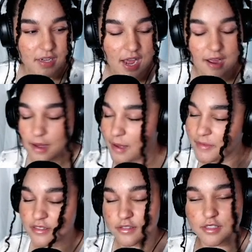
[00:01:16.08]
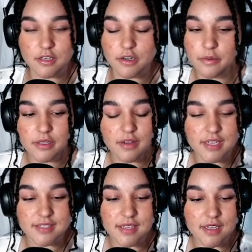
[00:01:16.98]
uh, I'm interested to know what you
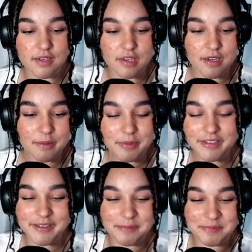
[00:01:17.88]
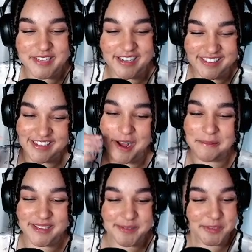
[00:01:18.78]
guys think. Uh, put down in the
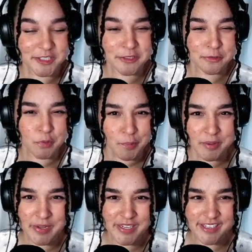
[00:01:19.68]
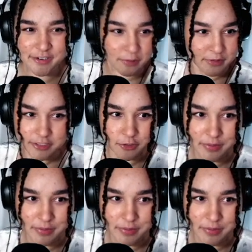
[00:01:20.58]
comments, would you poop in a bucket or would you be